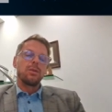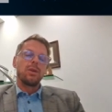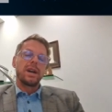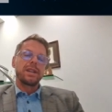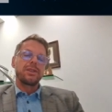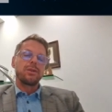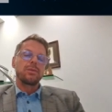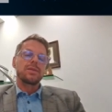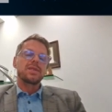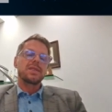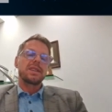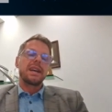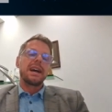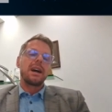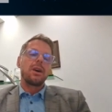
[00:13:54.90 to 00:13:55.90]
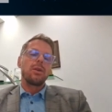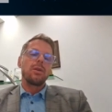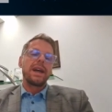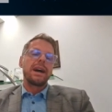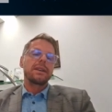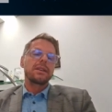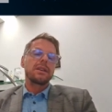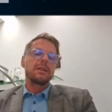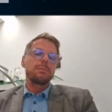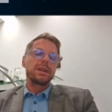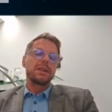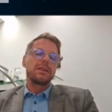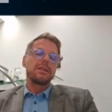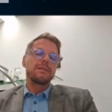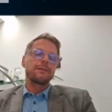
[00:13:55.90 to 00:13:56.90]
I don't see how that can
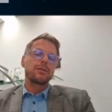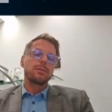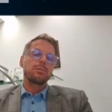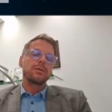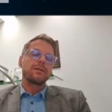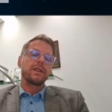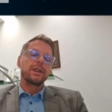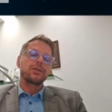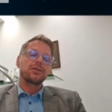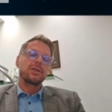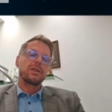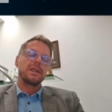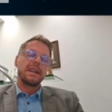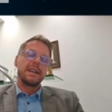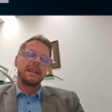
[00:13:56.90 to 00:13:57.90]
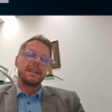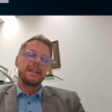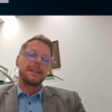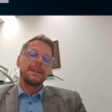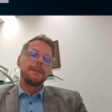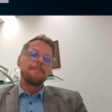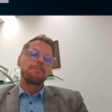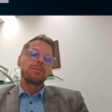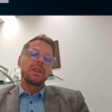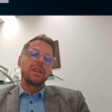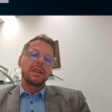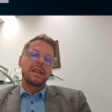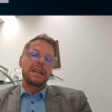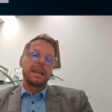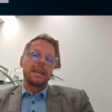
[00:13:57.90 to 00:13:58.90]
be good for the profession. And
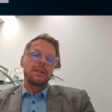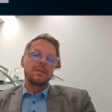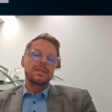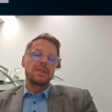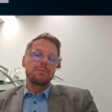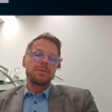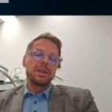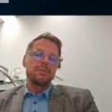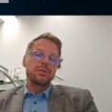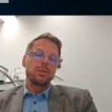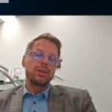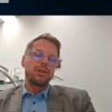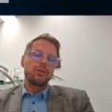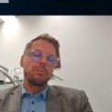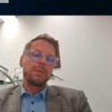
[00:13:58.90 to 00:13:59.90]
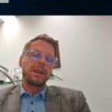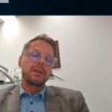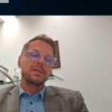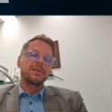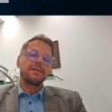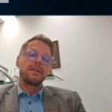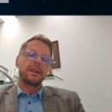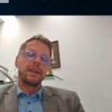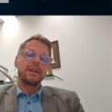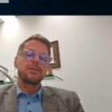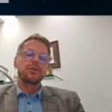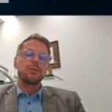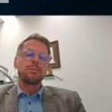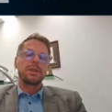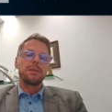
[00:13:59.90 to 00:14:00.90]
again, sometimes when you mix
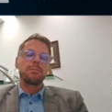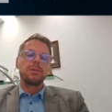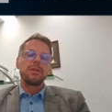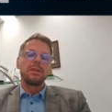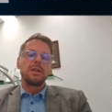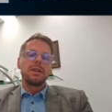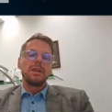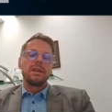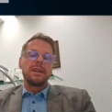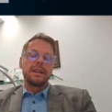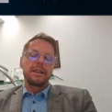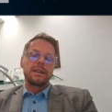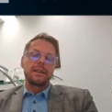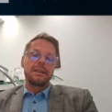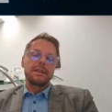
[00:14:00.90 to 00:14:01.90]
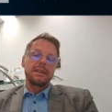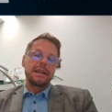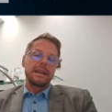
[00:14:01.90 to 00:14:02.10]
financial people and